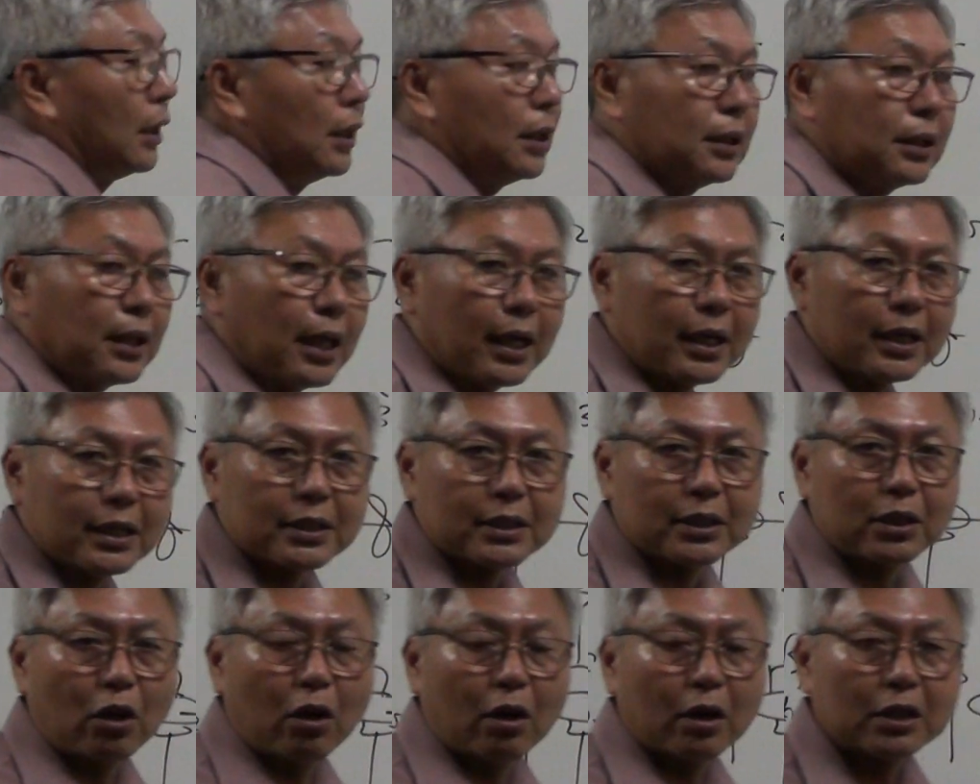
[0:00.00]
That
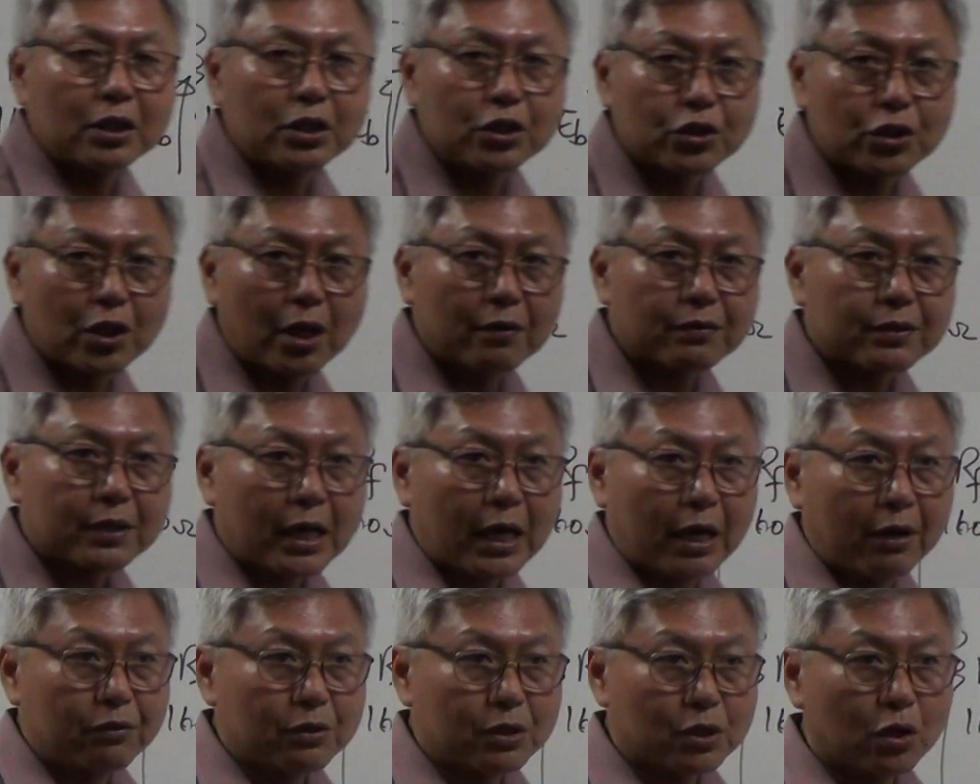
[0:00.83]
is your Kirchhoff's
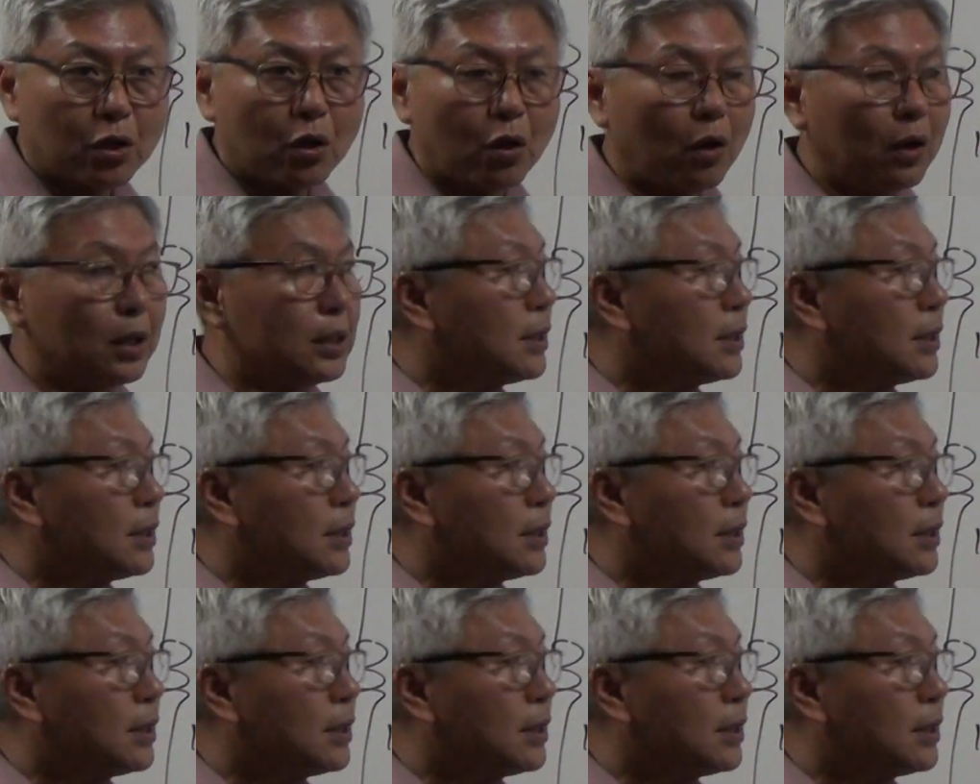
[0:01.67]
current law,